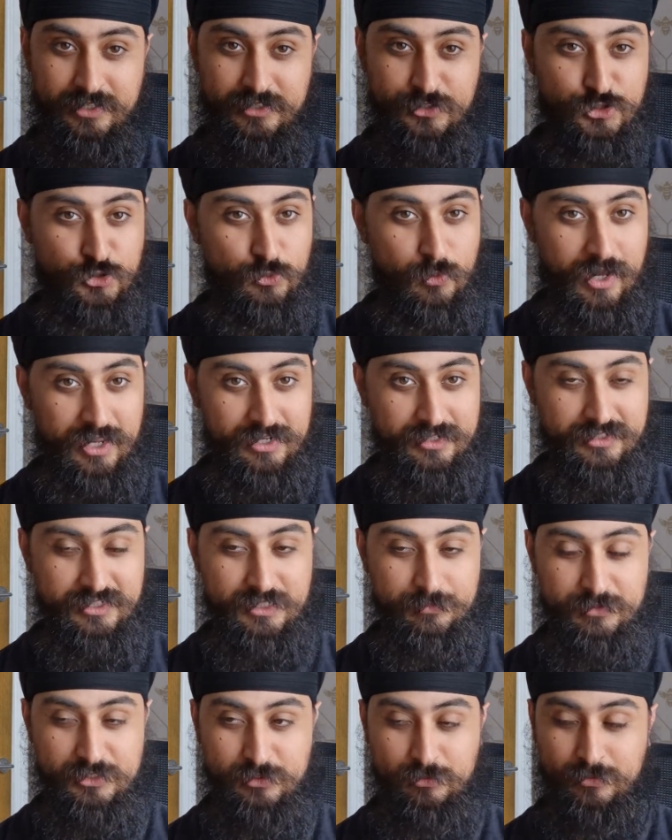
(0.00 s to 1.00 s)
duality
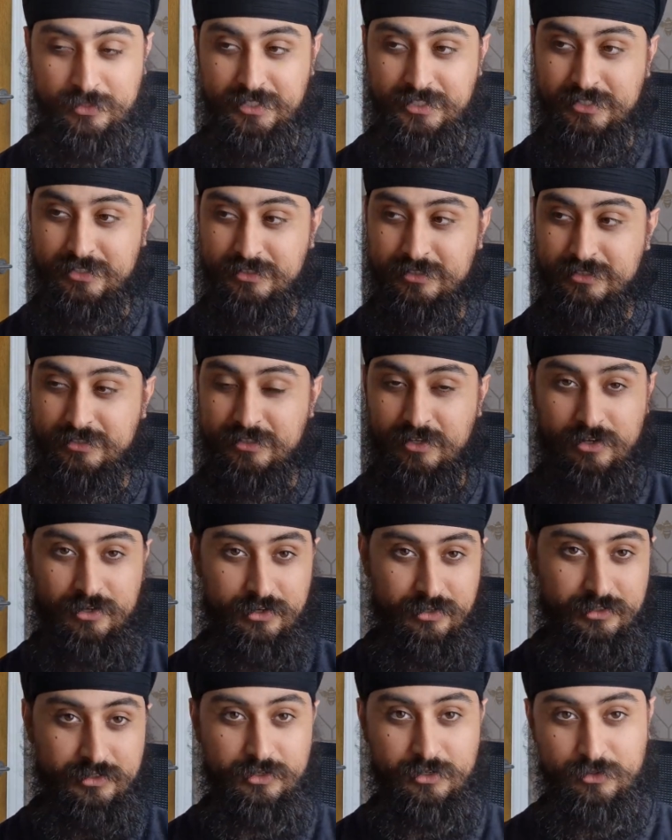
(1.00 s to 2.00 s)
between
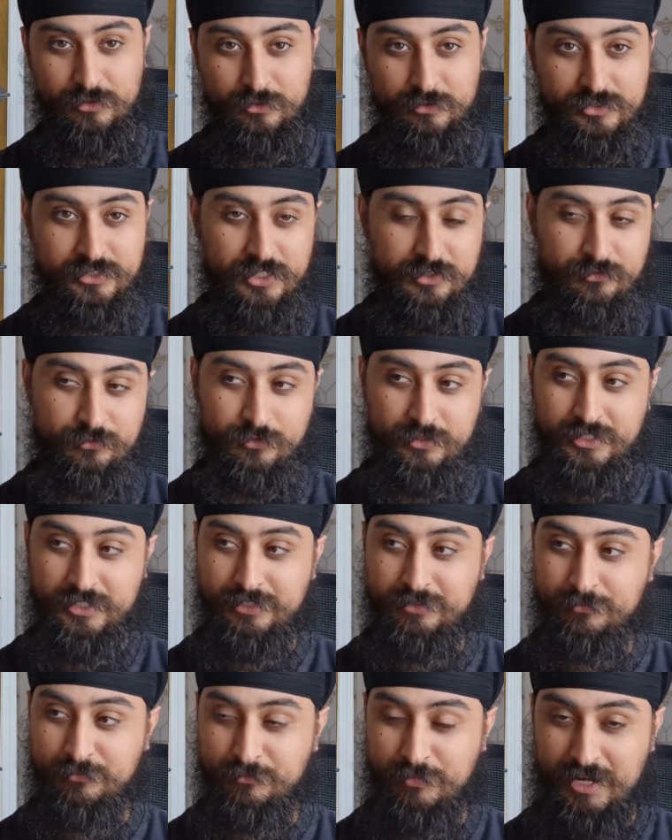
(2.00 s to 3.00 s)
hot, cold,
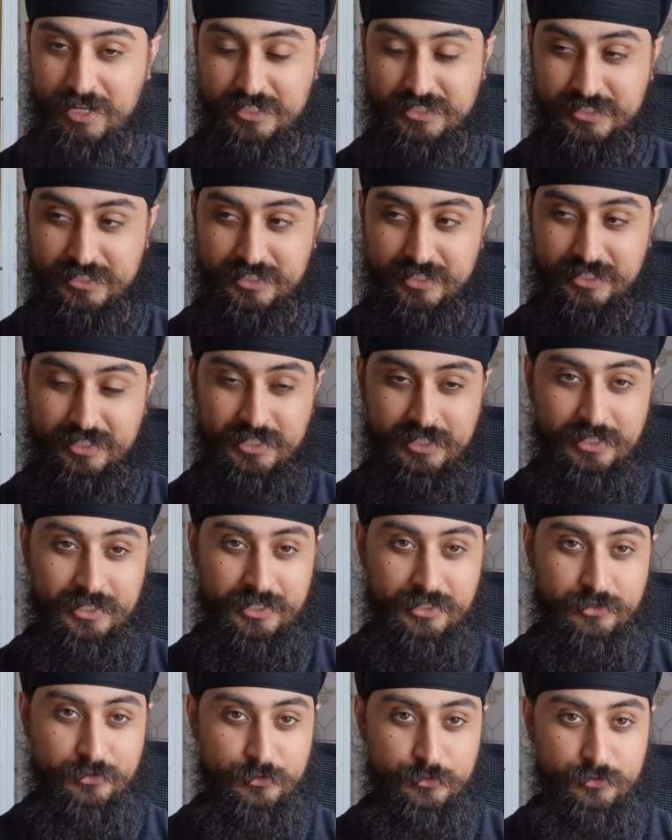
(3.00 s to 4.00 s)
suffering, pleasure,
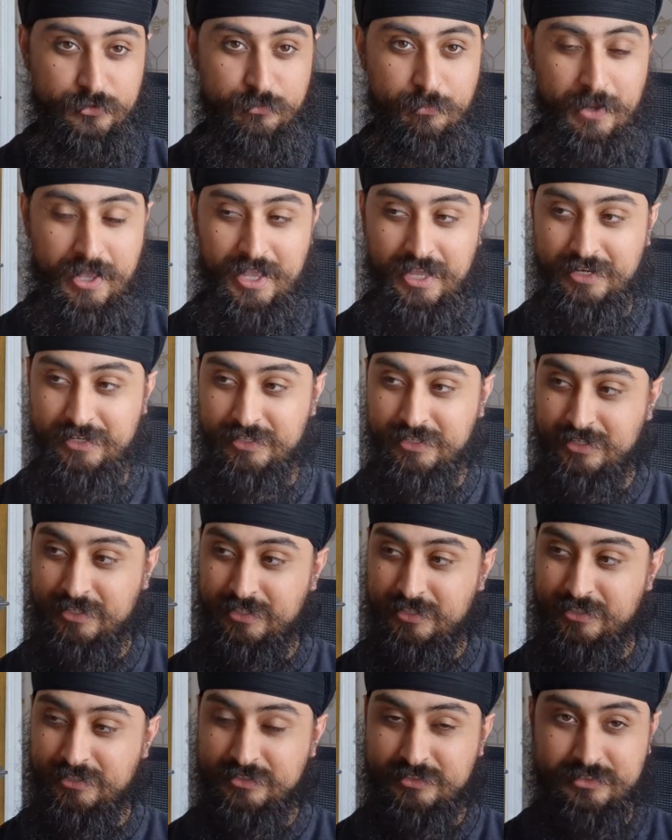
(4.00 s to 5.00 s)
good, bad,
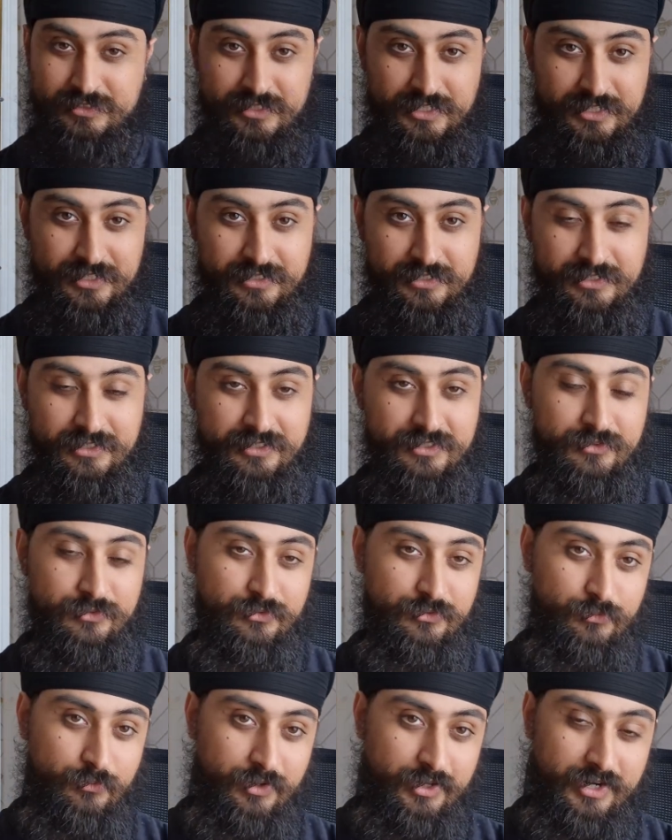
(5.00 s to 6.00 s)
sin,
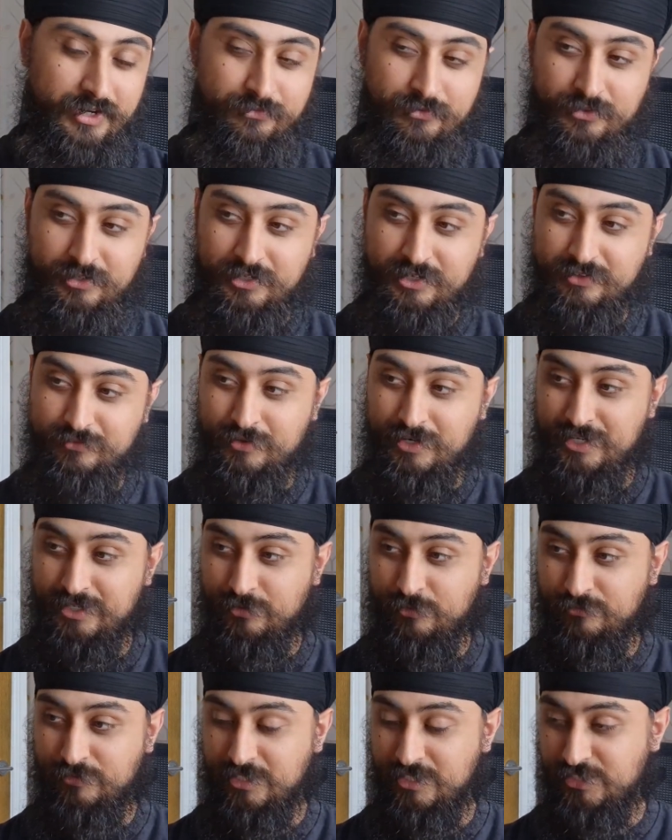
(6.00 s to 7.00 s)
whatever, right,
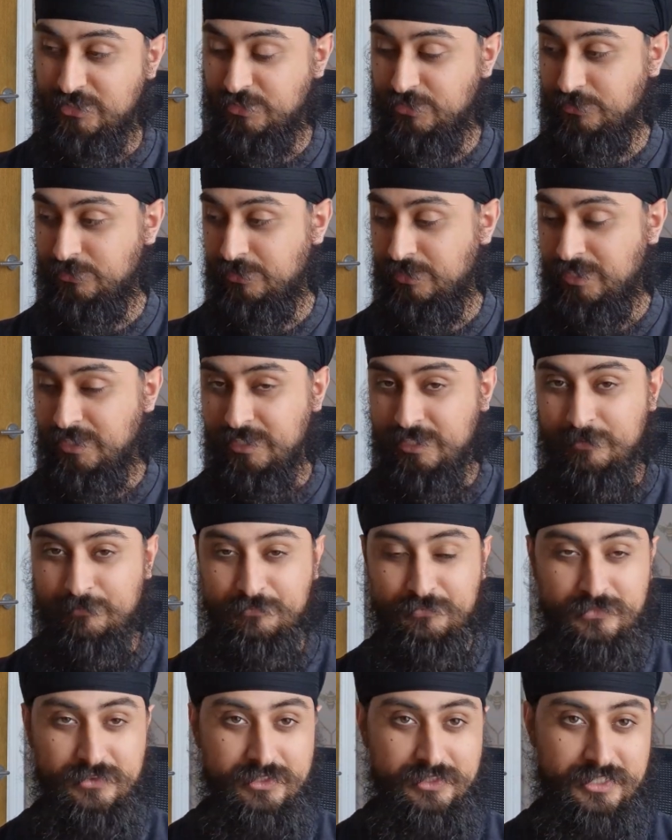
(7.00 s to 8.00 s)
or virtue?
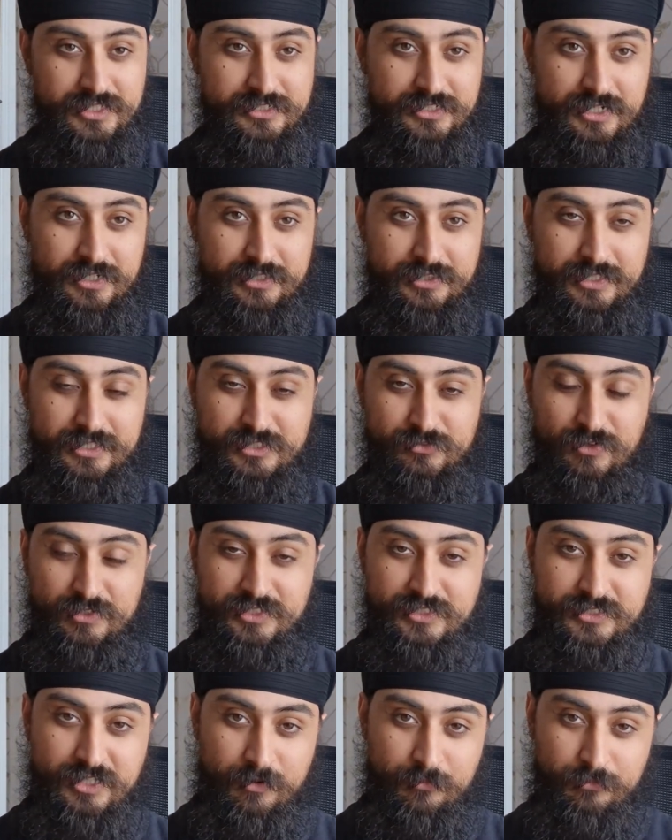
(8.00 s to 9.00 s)
These kind of things, like they
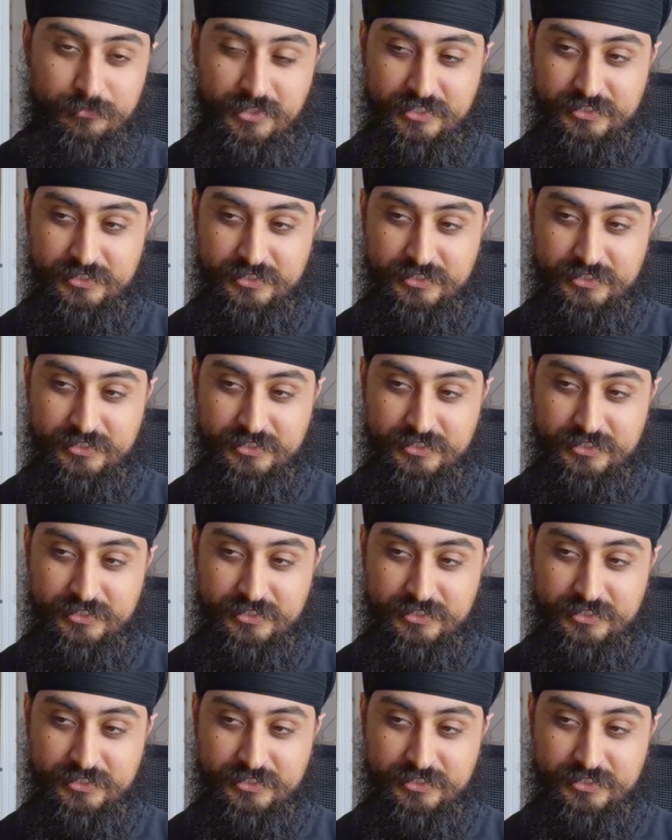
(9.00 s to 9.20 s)
start